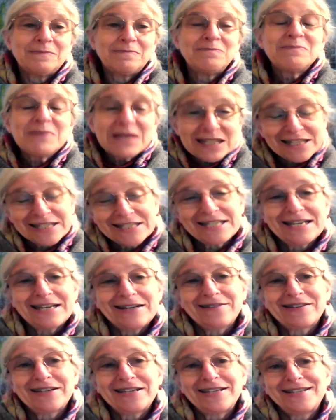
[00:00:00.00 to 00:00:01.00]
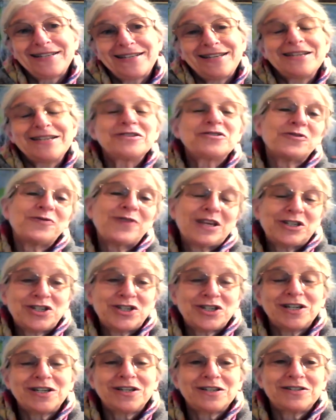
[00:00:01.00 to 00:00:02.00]
military
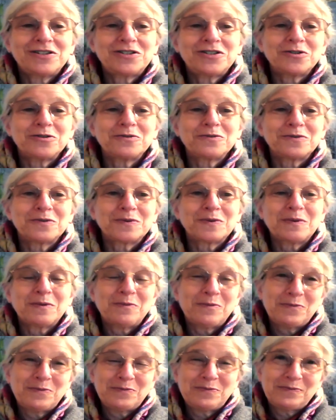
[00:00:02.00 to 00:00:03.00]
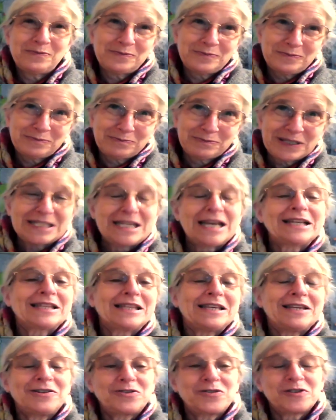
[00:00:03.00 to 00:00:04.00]
intervention to protect
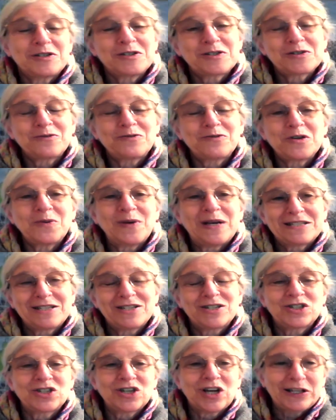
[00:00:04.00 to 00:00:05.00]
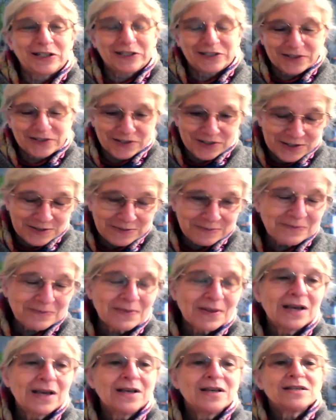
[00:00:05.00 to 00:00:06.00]
the interests of U S dollars.
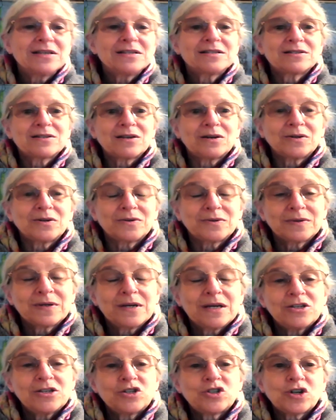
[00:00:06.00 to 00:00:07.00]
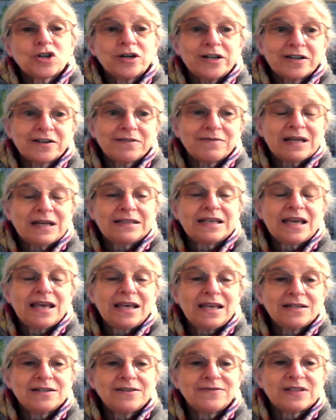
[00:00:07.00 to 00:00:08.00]
So starting around the
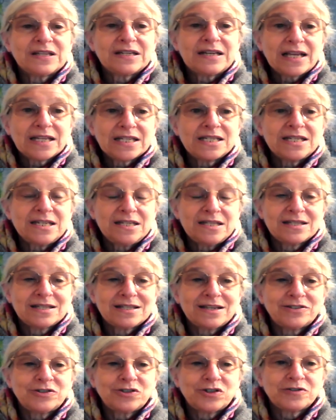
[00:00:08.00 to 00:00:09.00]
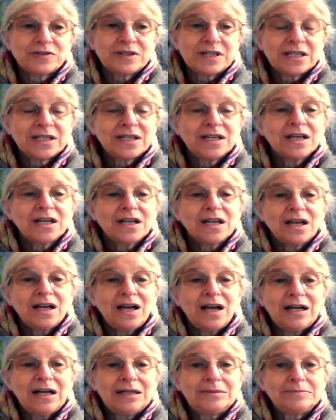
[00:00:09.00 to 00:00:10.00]
end of the nineteenth century,
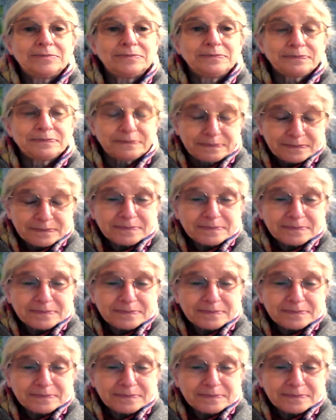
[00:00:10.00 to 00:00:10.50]
um,